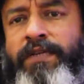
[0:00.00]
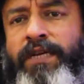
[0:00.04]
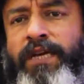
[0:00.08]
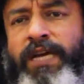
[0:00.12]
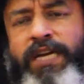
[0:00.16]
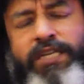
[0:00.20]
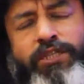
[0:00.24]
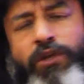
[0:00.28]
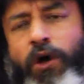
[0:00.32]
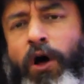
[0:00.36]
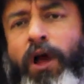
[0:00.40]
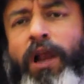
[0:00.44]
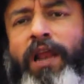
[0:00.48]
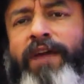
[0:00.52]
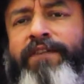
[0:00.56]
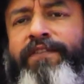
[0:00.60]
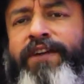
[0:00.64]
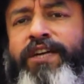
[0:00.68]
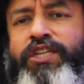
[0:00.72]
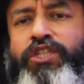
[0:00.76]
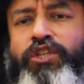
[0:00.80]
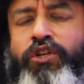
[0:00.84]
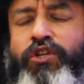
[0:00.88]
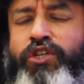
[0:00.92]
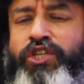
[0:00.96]
is all I
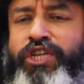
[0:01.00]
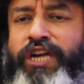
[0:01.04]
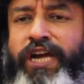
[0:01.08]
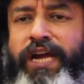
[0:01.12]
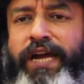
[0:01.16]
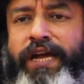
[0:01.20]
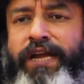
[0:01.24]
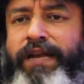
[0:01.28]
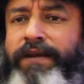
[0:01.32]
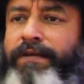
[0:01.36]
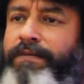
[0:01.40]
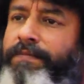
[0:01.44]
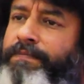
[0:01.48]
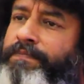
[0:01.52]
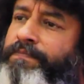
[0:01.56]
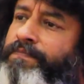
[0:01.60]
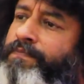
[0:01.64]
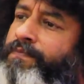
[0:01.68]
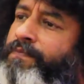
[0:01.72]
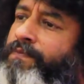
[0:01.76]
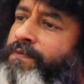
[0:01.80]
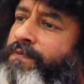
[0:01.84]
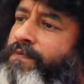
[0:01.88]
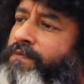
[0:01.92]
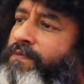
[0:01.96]
wish to share
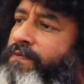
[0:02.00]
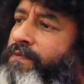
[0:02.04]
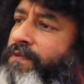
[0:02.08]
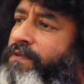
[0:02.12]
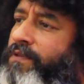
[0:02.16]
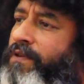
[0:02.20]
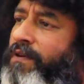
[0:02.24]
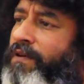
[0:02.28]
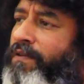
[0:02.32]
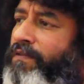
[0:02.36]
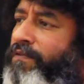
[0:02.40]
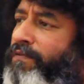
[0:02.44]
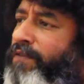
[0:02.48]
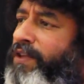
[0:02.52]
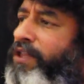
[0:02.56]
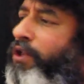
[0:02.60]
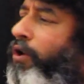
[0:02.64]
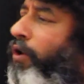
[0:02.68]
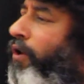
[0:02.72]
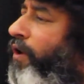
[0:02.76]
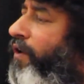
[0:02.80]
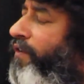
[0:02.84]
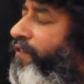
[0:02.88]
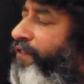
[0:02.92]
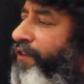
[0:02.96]
with
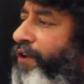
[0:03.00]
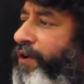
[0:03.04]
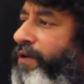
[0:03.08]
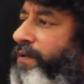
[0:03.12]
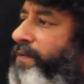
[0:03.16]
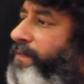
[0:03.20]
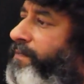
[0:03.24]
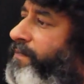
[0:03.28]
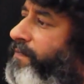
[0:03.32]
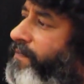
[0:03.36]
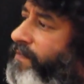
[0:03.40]
all of you.